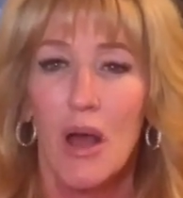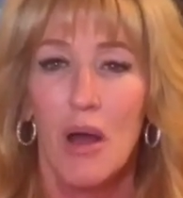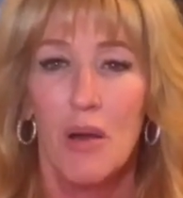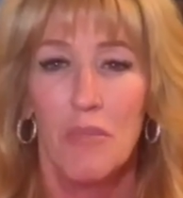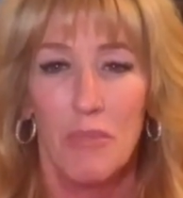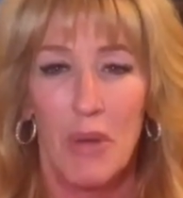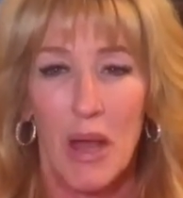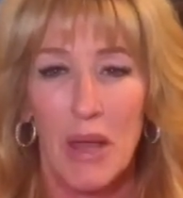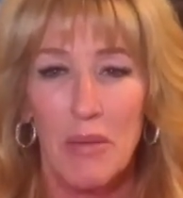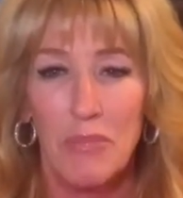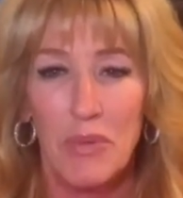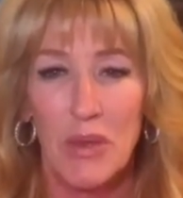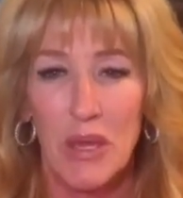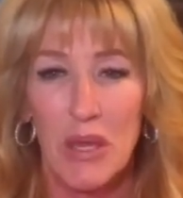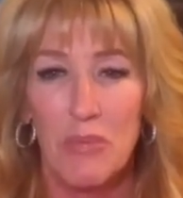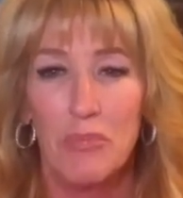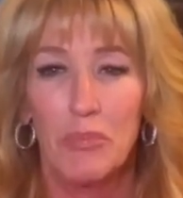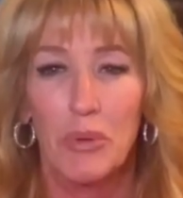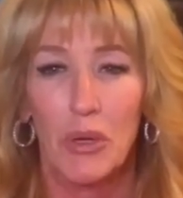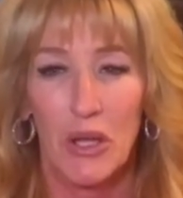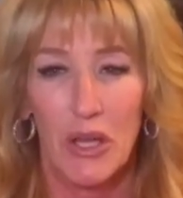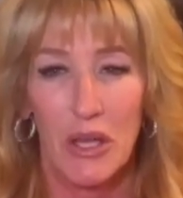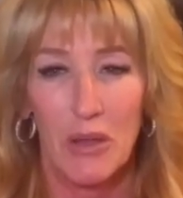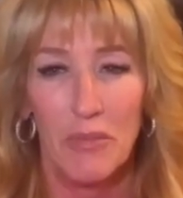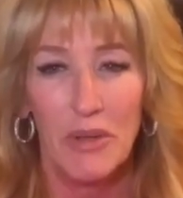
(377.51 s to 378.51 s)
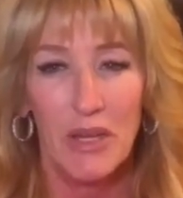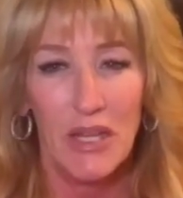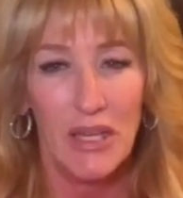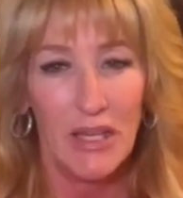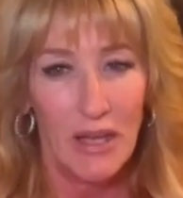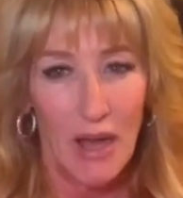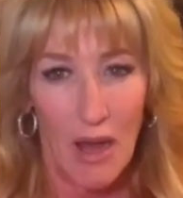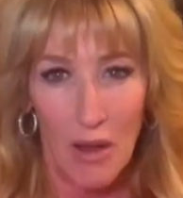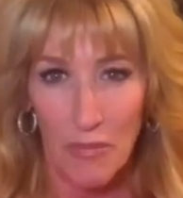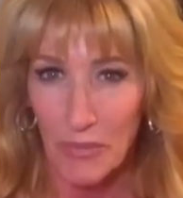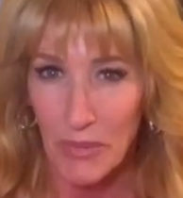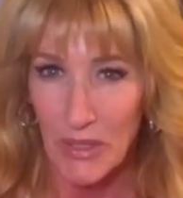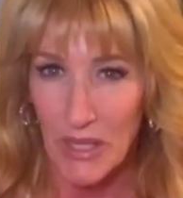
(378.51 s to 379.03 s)
might be prohibiting
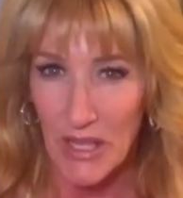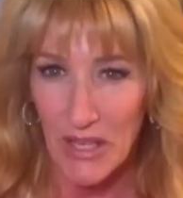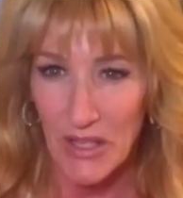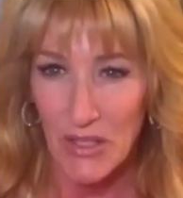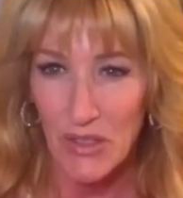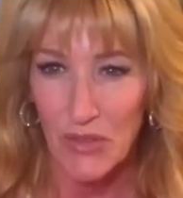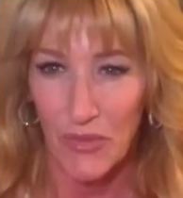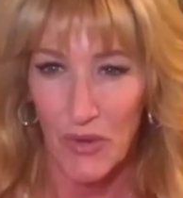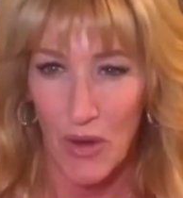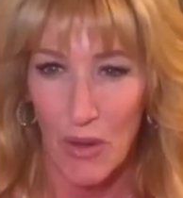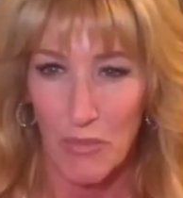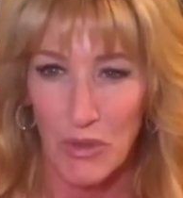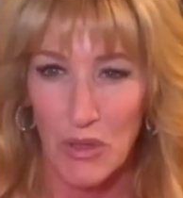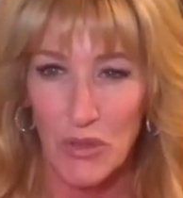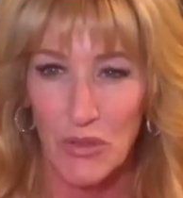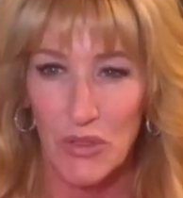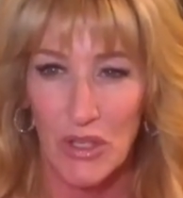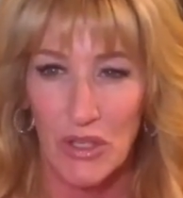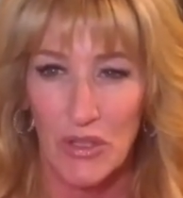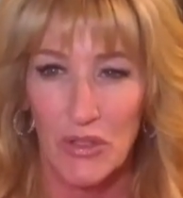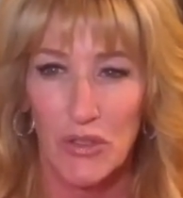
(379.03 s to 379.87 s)
companies from using